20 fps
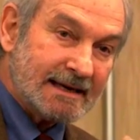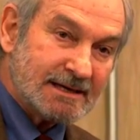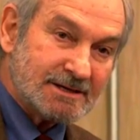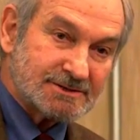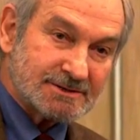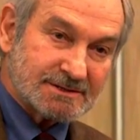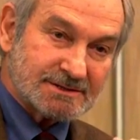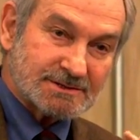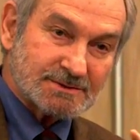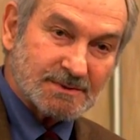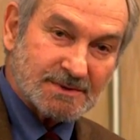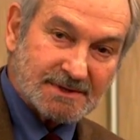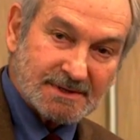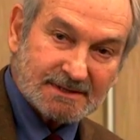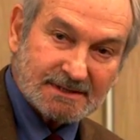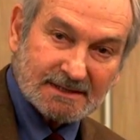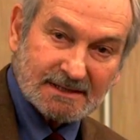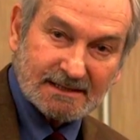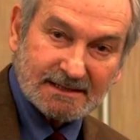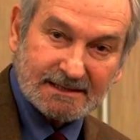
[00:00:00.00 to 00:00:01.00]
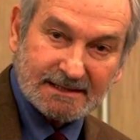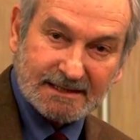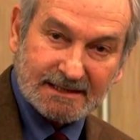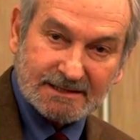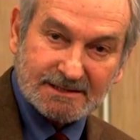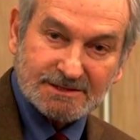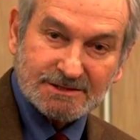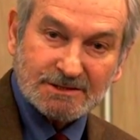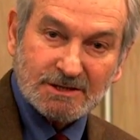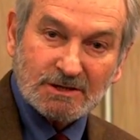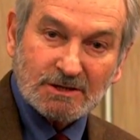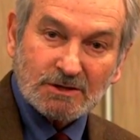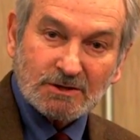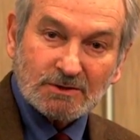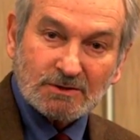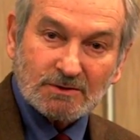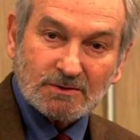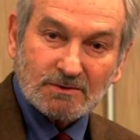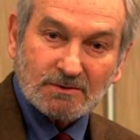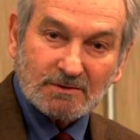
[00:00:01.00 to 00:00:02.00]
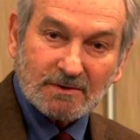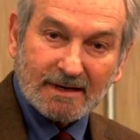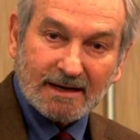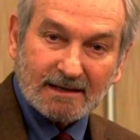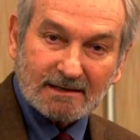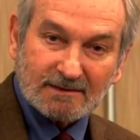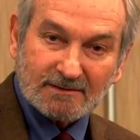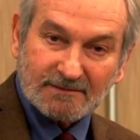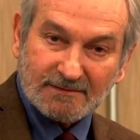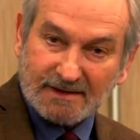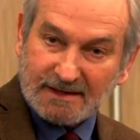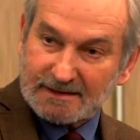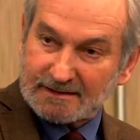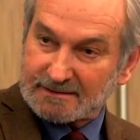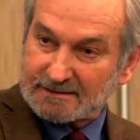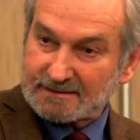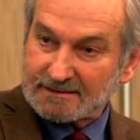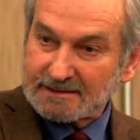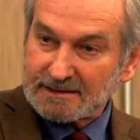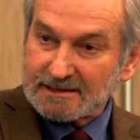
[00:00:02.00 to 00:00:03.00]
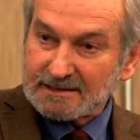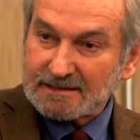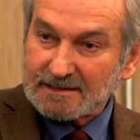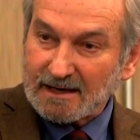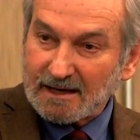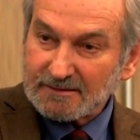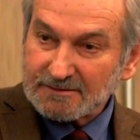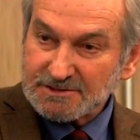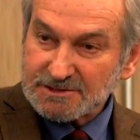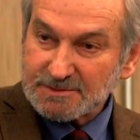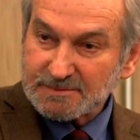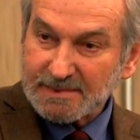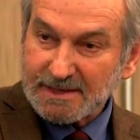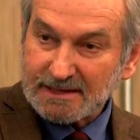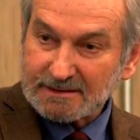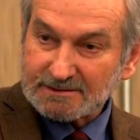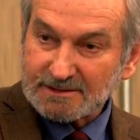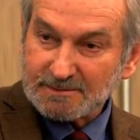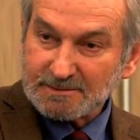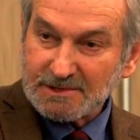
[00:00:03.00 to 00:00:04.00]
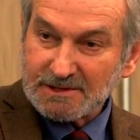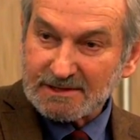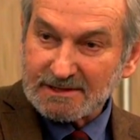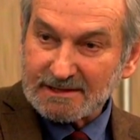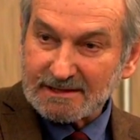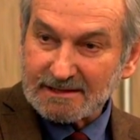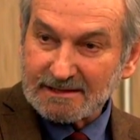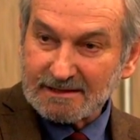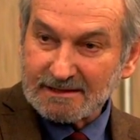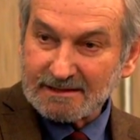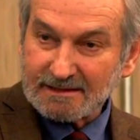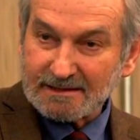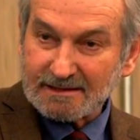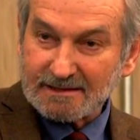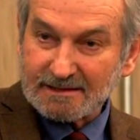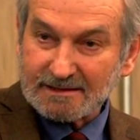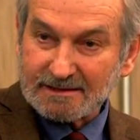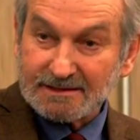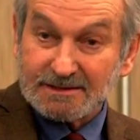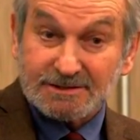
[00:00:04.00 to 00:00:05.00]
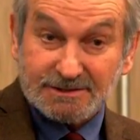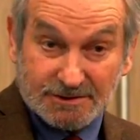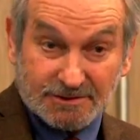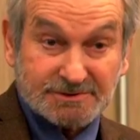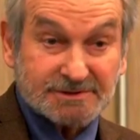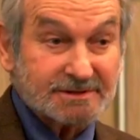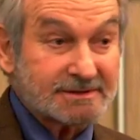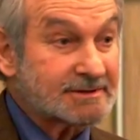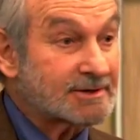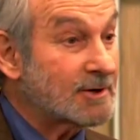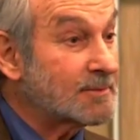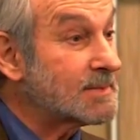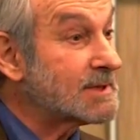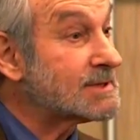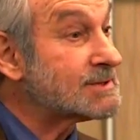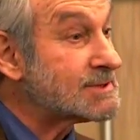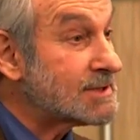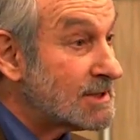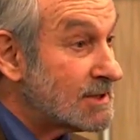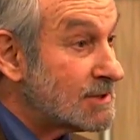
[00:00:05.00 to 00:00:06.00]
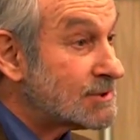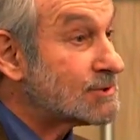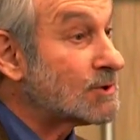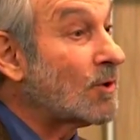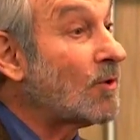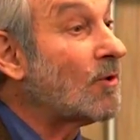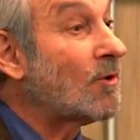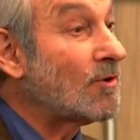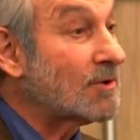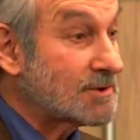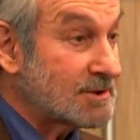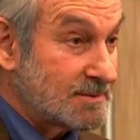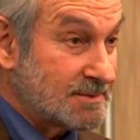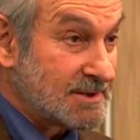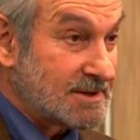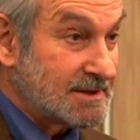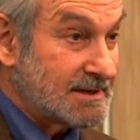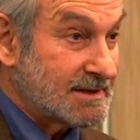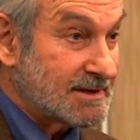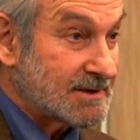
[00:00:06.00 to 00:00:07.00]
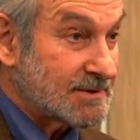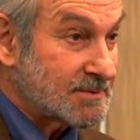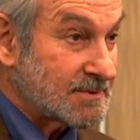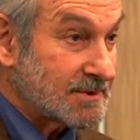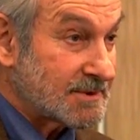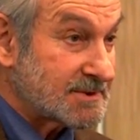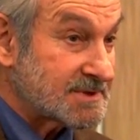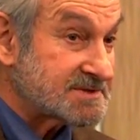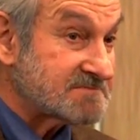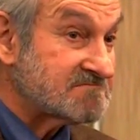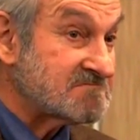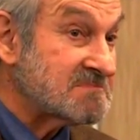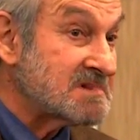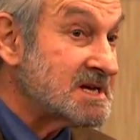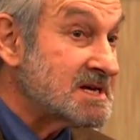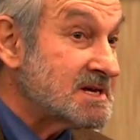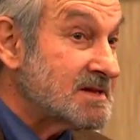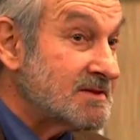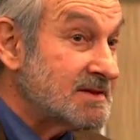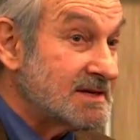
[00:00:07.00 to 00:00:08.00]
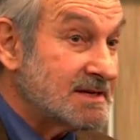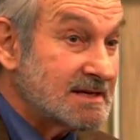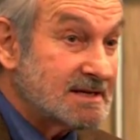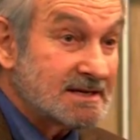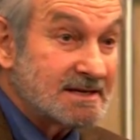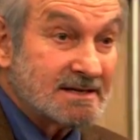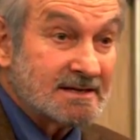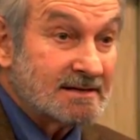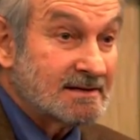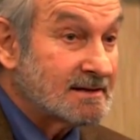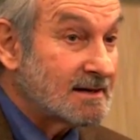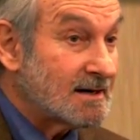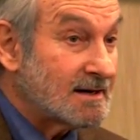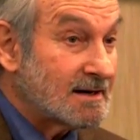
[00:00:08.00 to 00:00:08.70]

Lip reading: agents within the clinics who elevated knowledge about community social determinants to all community health workers. The